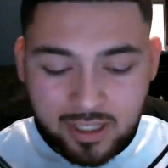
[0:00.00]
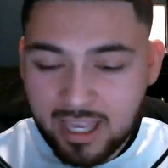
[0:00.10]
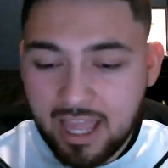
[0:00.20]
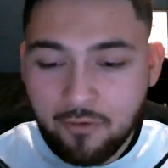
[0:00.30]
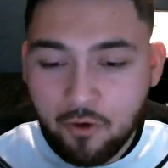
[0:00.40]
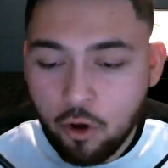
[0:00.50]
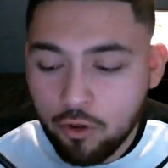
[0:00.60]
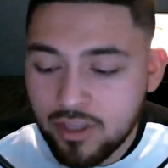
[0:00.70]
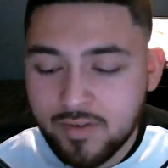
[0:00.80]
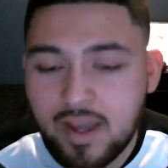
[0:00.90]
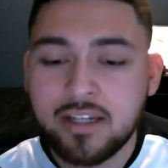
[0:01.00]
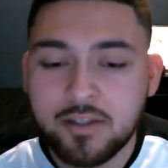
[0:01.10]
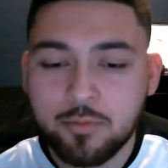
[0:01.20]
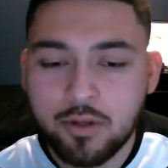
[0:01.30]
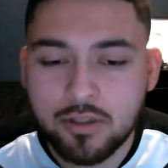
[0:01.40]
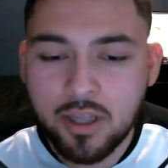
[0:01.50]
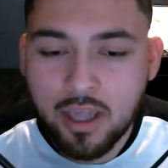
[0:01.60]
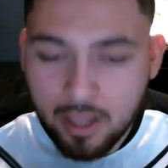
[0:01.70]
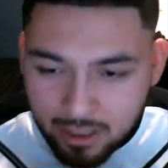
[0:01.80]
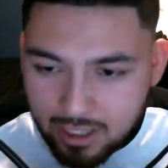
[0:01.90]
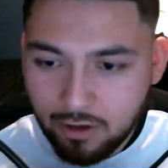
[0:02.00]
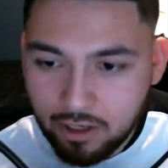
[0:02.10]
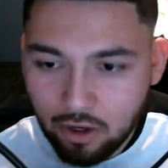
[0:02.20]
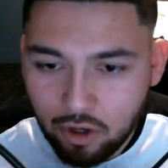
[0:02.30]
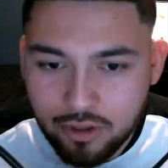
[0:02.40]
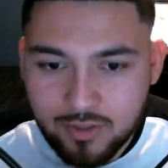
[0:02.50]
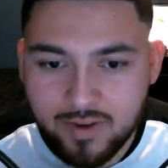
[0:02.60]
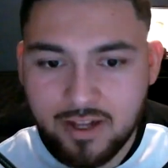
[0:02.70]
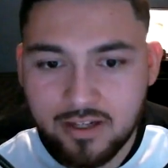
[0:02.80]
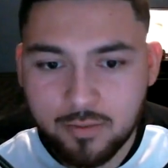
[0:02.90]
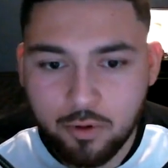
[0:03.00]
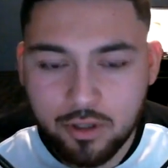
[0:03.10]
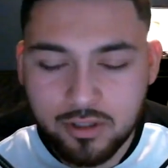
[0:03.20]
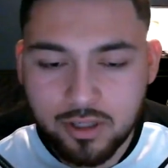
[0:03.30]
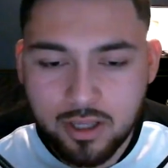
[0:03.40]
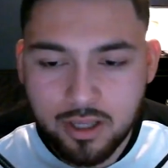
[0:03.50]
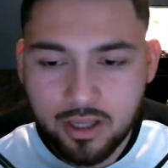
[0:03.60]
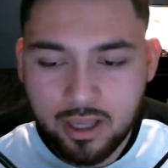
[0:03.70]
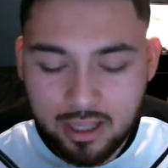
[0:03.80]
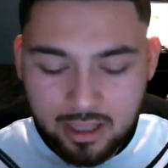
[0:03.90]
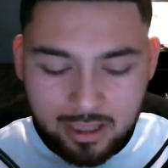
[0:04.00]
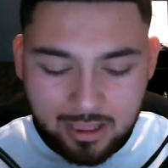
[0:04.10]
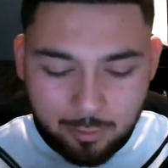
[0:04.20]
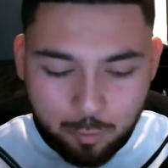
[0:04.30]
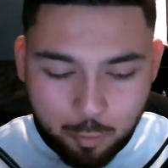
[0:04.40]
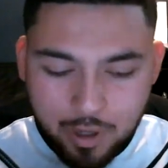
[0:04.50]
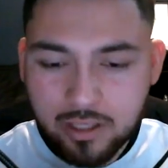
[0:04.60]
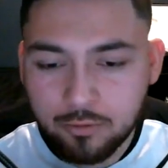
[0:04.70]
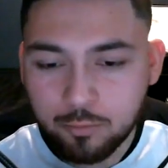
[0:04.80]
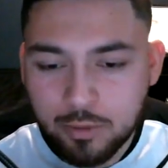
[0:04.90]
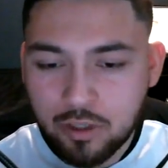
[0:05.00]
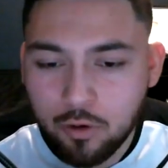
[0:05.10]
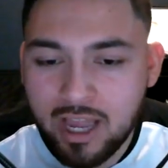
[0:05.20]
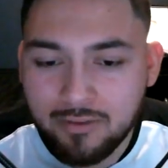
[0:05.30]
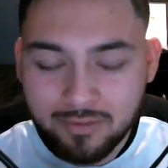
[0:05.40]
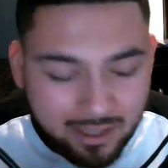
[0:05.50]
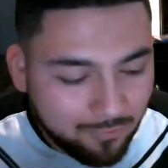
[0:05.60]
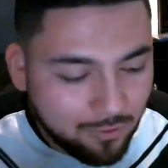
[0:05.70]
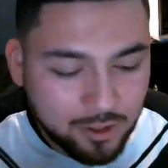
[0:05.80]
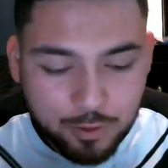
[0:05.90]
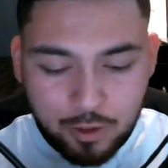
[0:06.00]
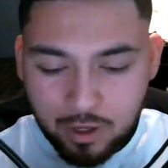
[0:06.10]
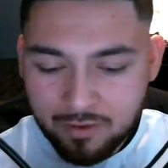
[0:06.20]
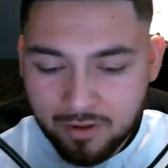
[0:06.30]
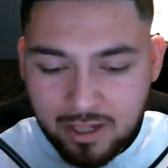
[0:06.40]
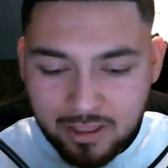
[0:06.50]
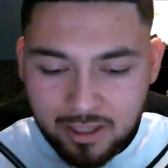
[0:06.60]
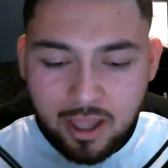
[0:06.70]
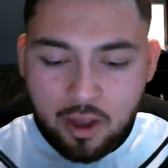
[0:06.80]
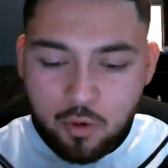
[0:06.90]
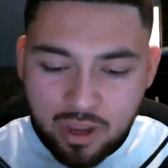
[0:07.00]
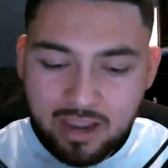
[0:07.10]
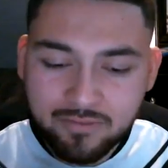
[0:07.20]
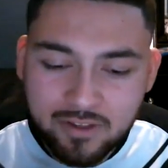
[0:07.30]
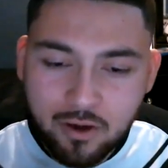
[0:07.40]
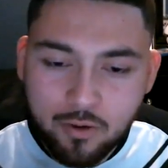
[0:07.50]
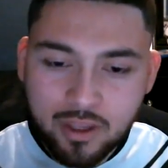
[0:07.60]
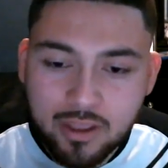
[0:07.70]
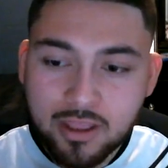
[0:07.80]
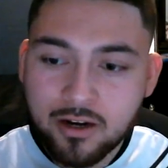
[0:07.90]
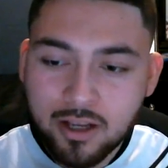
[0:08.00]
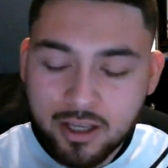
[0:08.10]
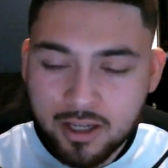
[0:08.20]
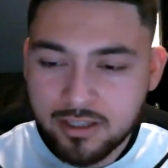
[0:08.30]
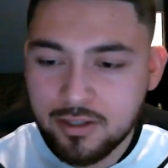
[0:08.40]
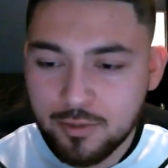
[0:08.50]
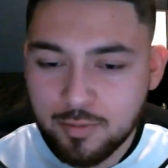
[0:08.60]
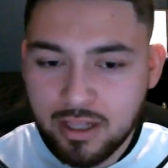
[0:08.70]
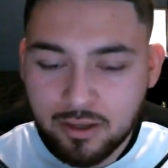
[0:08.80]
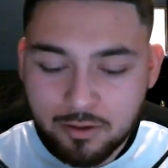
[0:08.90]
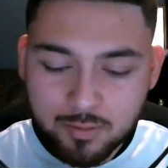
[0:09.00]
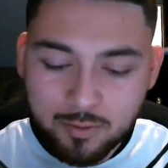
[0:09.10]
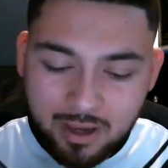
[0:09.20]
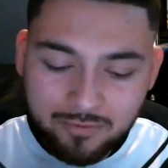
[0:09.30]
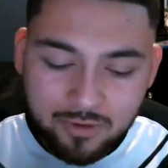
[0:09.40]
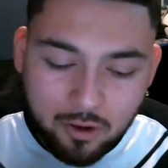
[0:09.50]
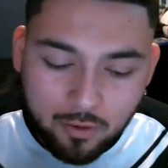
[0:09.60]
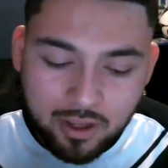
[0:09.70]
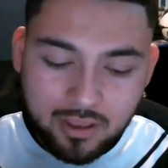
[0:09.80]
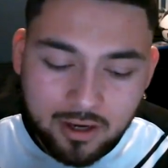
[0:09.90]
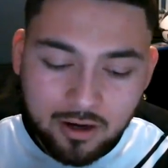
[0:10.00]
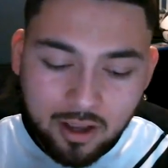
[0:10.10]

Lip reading: They have all these vantage points, literally all these vantage points, and we don't. We don't have leverage. We don't have anything. We have to go in there. Excuse my language, but we have to go in there.